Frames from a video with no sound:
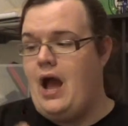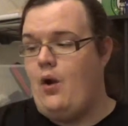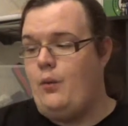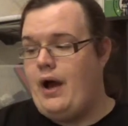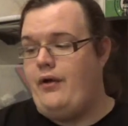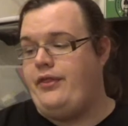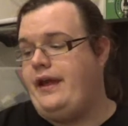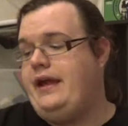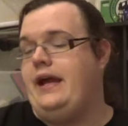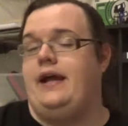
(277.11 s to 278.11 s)
well
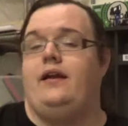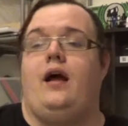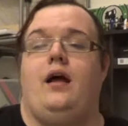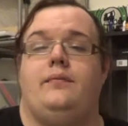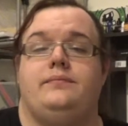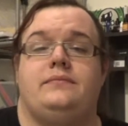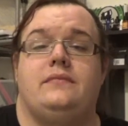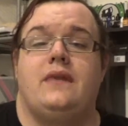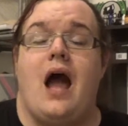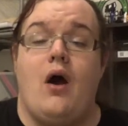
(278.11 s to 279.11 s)
they get,
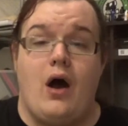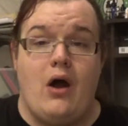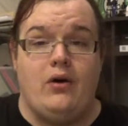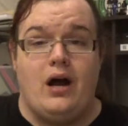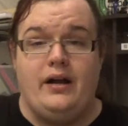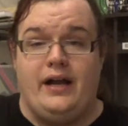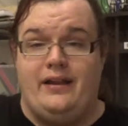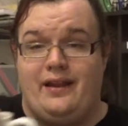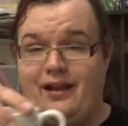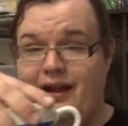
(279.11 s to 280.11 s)
how
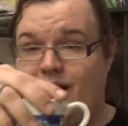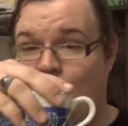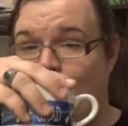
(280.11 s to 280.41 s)
gunky they get.